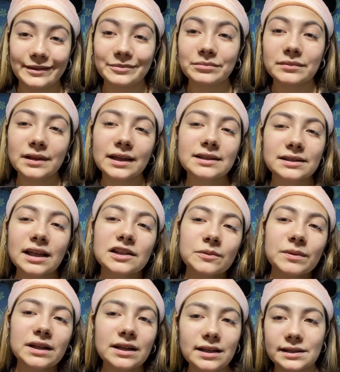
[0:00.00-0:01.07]
that's what
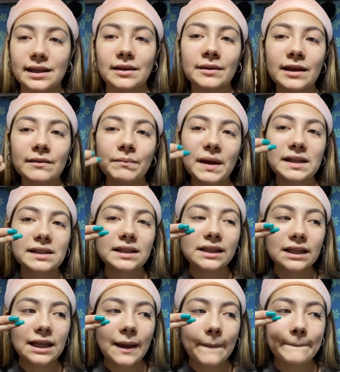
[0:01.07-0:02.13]
it is. It
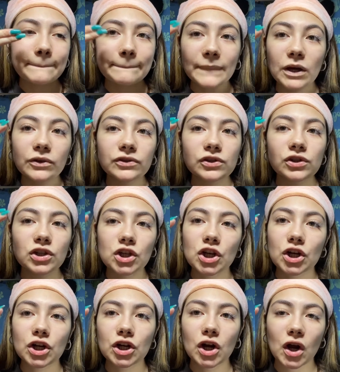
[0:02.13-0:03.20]
basically melts
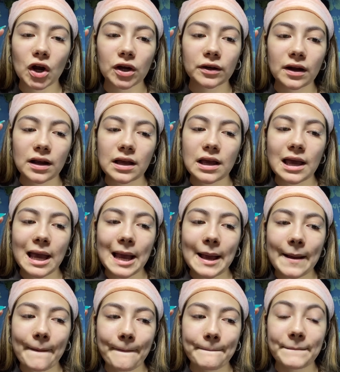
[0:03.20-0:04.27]
your
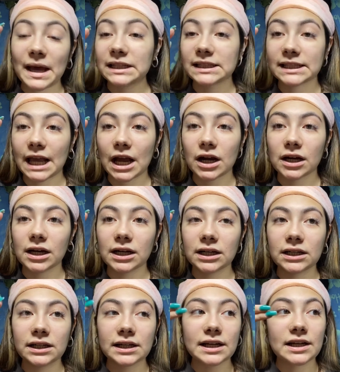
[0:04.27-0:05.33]
mascara
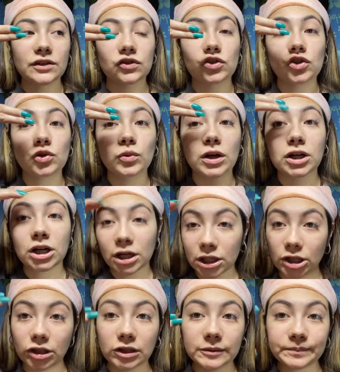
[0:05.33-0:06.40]
into a
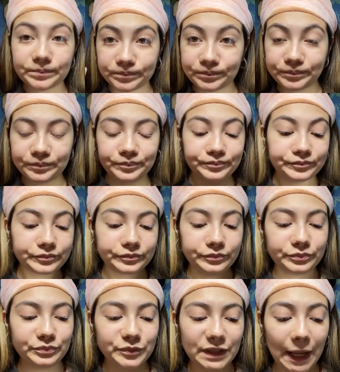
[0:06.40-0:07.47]
curl.
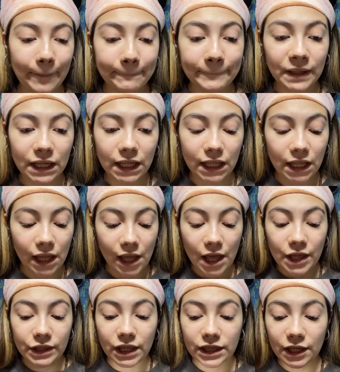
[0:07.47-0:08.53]
But
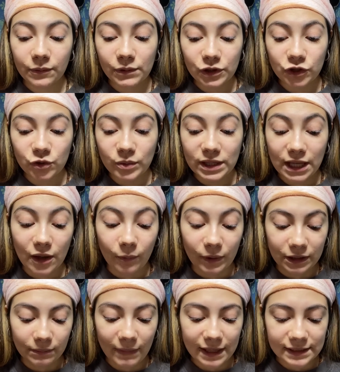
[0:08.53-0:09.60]
the thing with doing it with
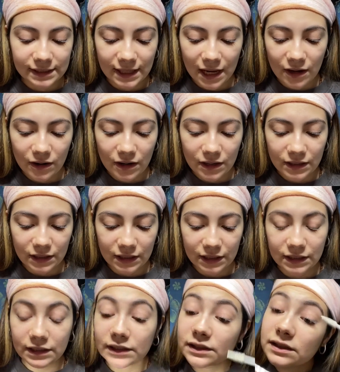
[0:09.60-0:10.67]
mascara
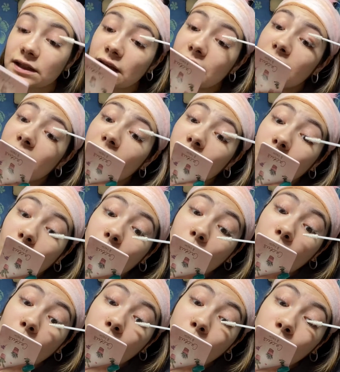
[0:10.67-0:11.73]
is
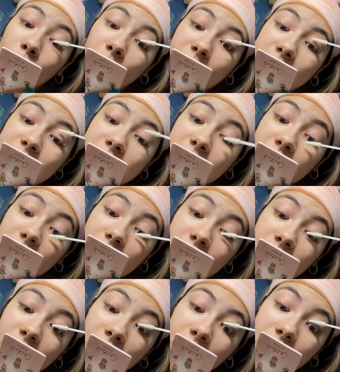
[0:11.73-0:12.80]
it's
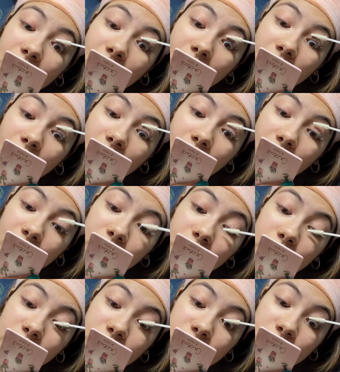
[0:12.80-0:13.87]
a lot
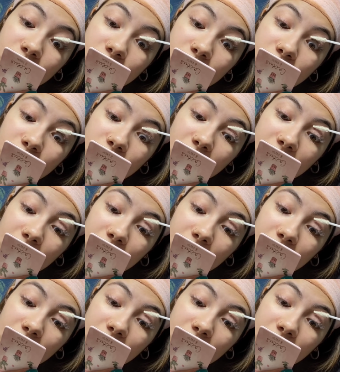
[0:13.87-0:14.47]
harder to